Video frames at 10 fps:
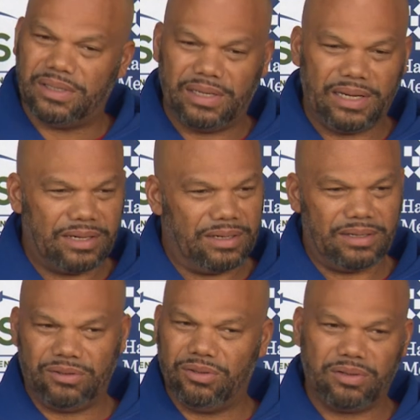
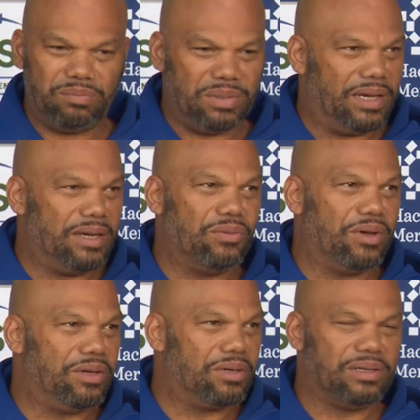you could be
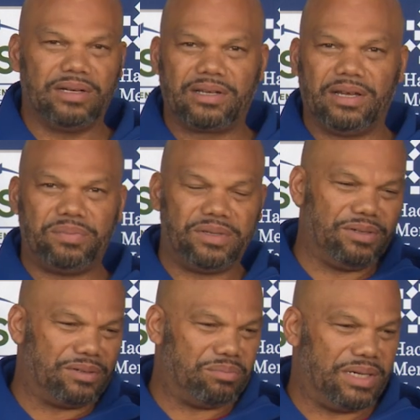anywhere. You can look up and
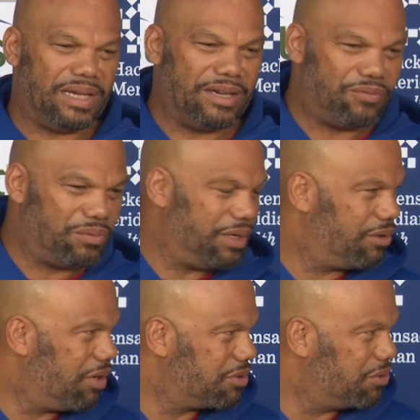you could be halfway
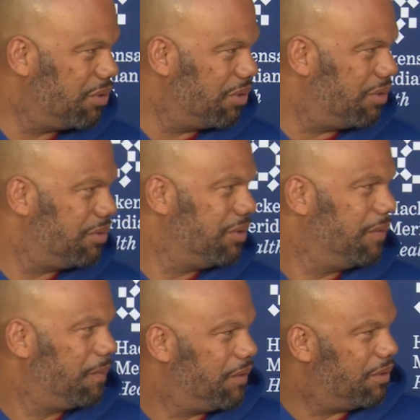across the world,
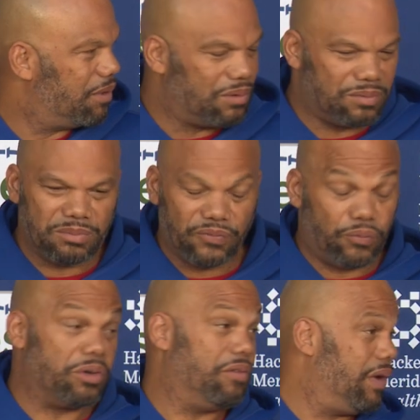you know,
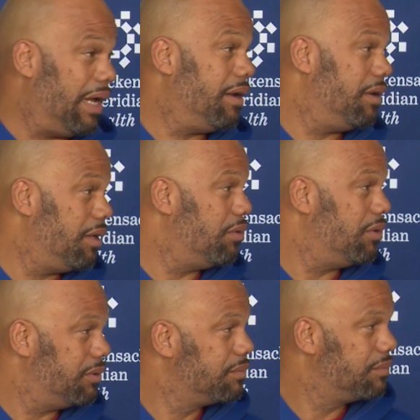before you find another
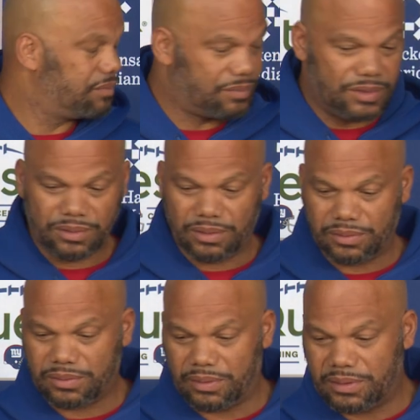one. You know,
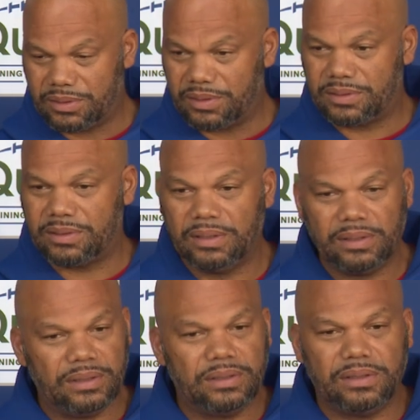so it's just,
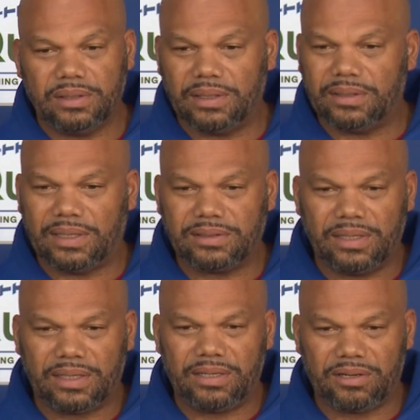
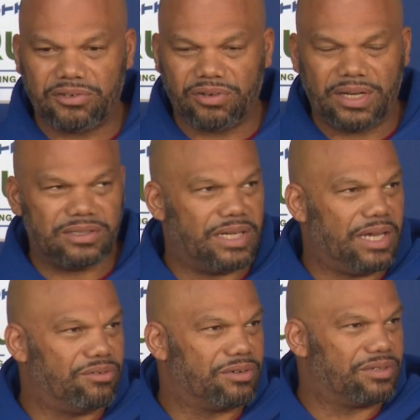that kicker train is
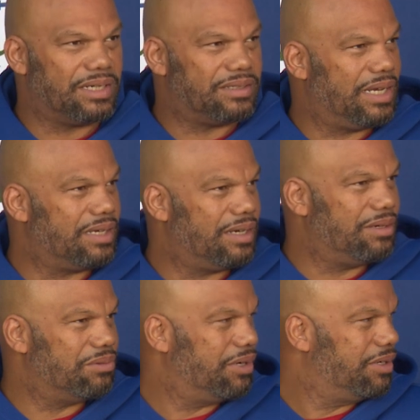dangerous. It can take you anywhere.